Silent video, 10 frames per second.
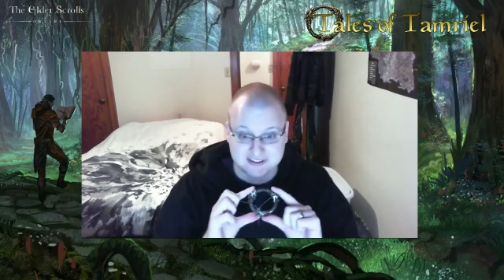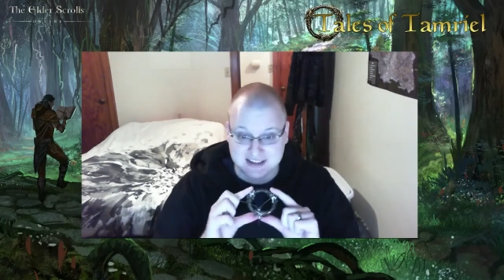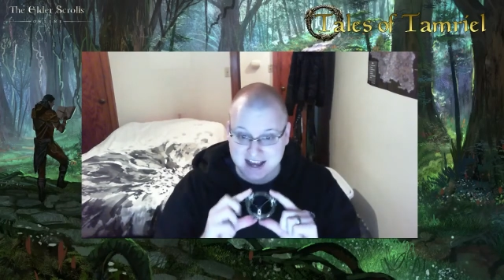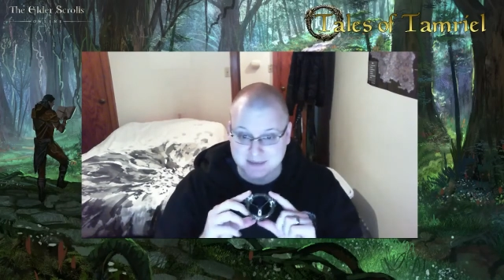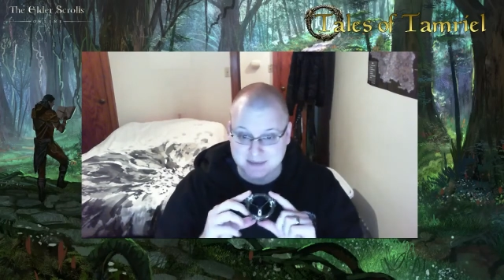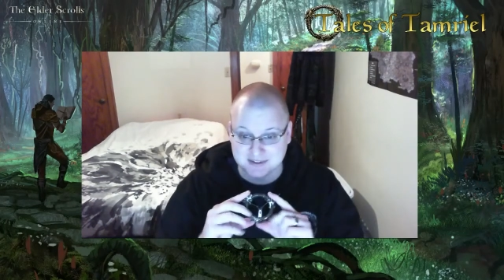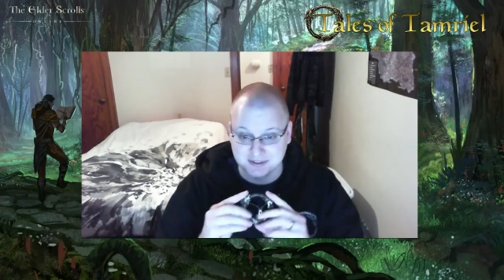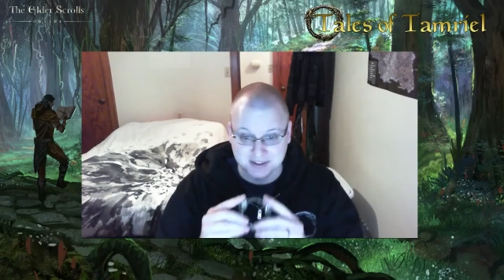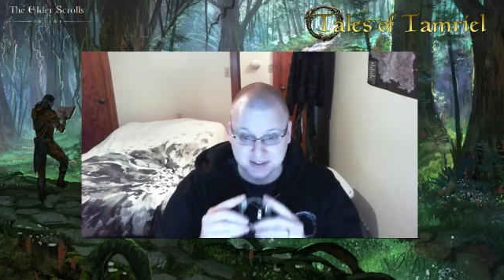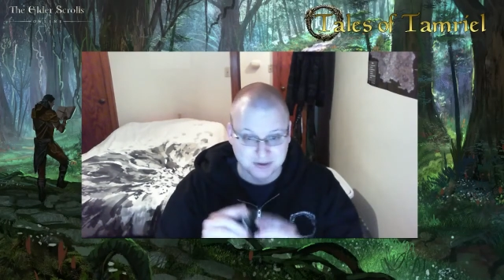absolutely
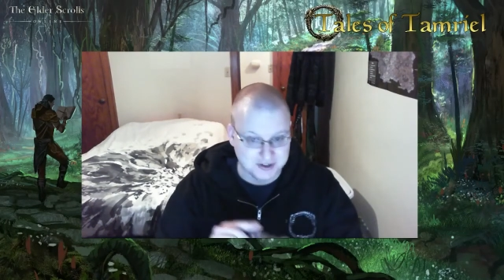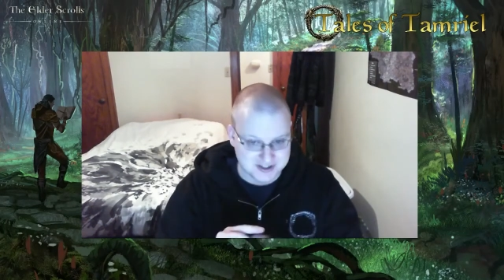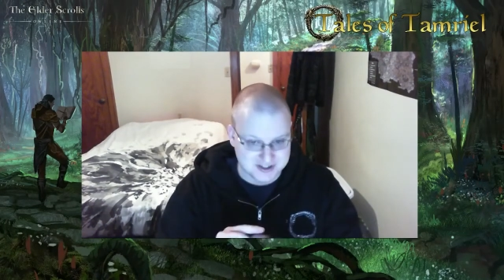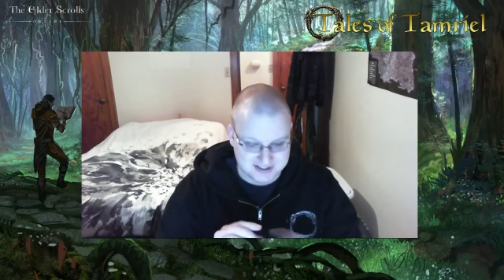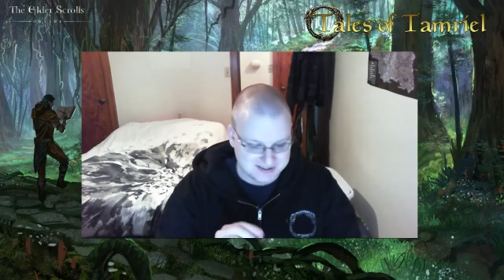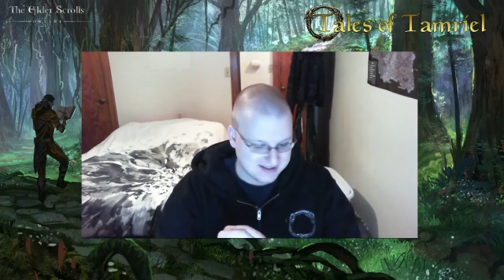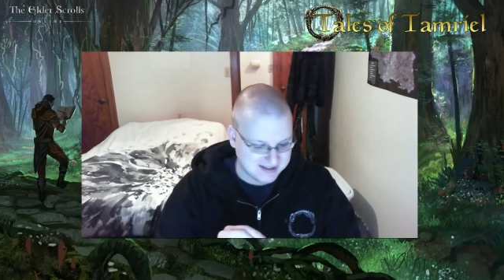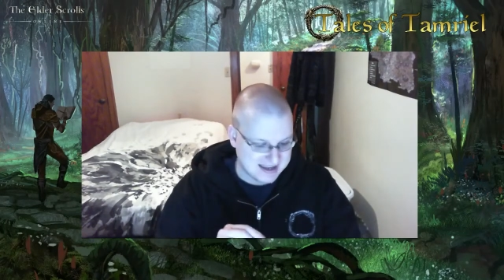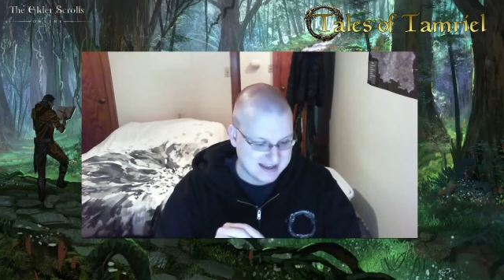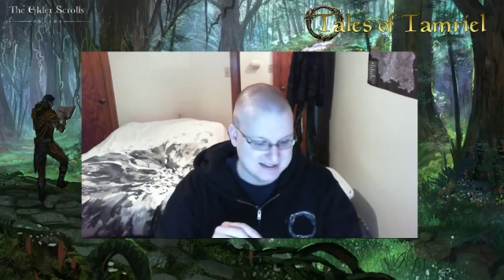gorgeous,
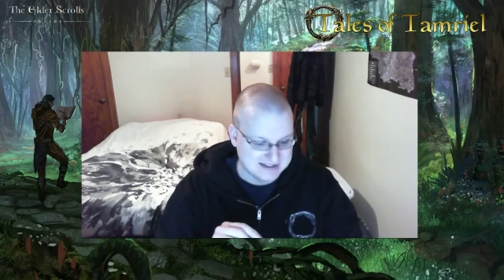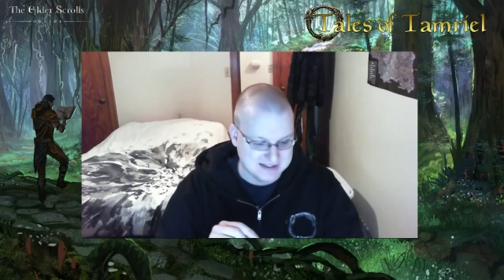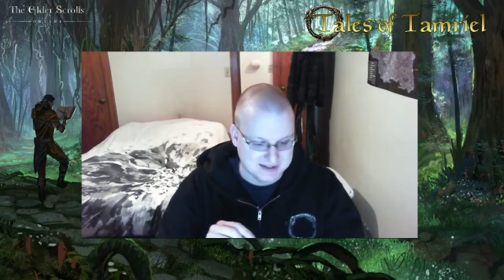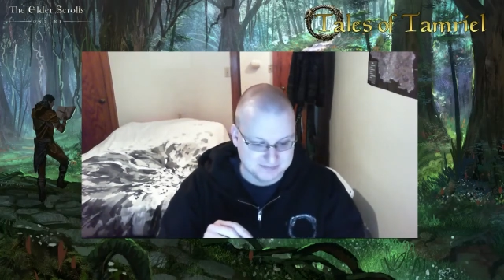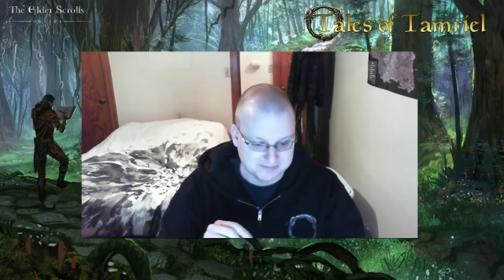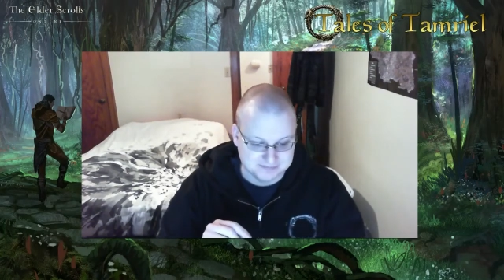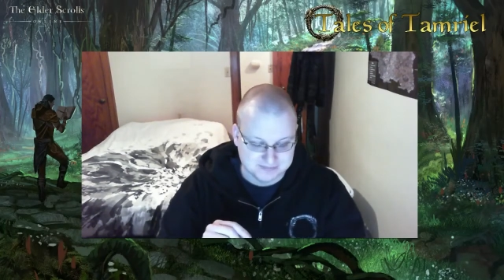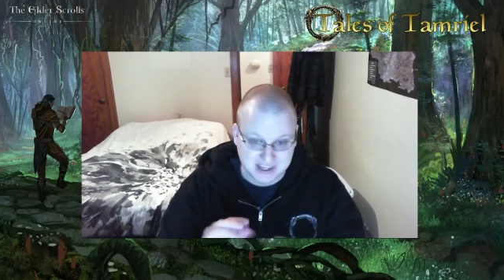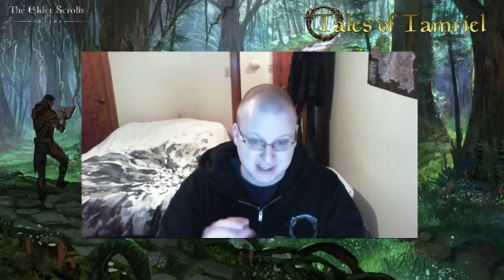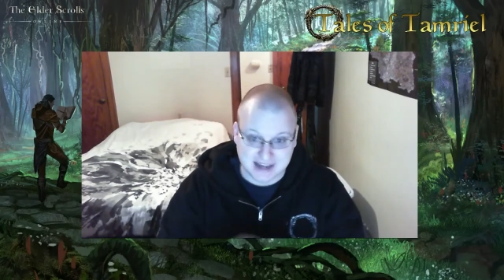and um, yeah.